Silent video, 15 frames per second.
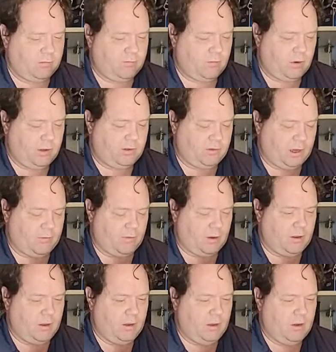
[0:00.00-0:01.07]
and 47,
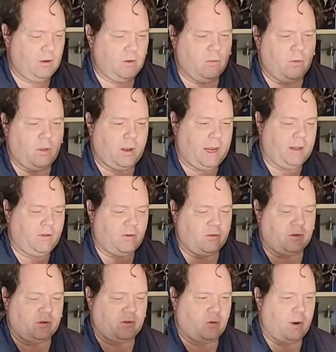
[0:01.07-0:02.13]
where the lights are
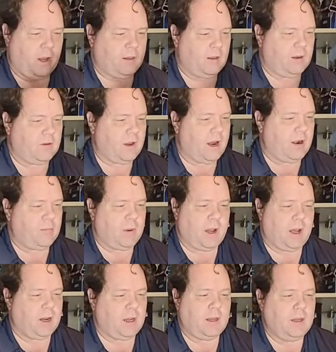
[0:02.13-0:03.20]
just throughout the entire
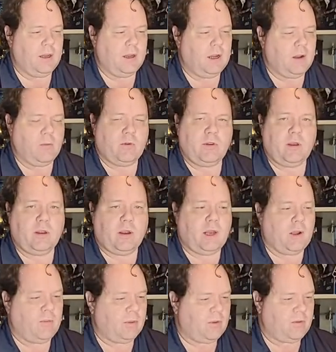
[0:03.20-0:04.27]
body. I wish they'd done
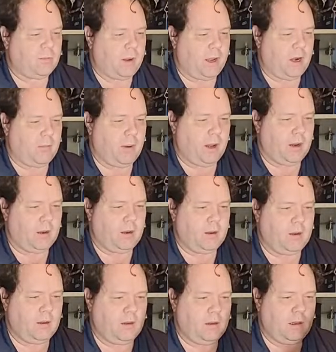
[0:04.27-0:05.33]
that with the Spider-Man.
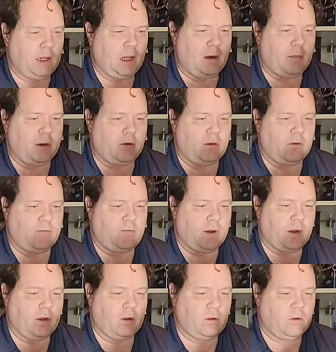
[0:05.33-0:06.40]
That'd have been too
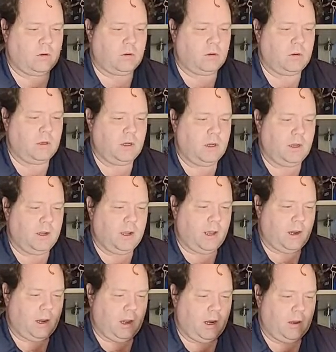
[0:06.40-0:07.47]
freaking cool.
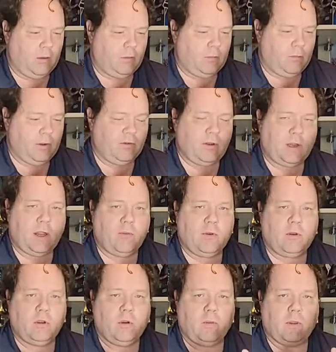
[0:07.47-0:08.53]
And I wish that they would
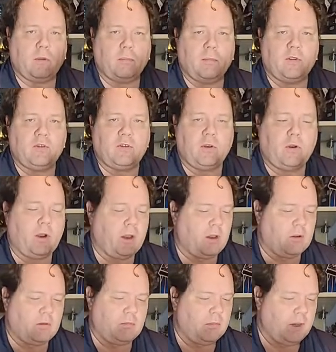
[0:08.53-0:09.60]
do it with the
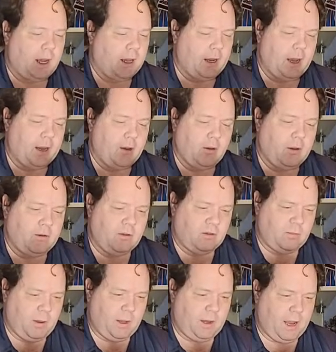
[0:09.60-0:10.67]
Mysterio. I don't
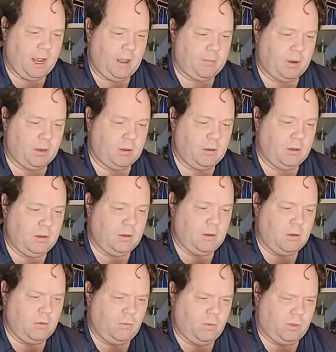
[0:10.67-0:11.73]
anticipate it happening
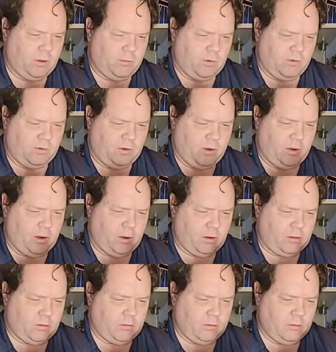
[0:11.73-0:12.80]
with the Mysterio,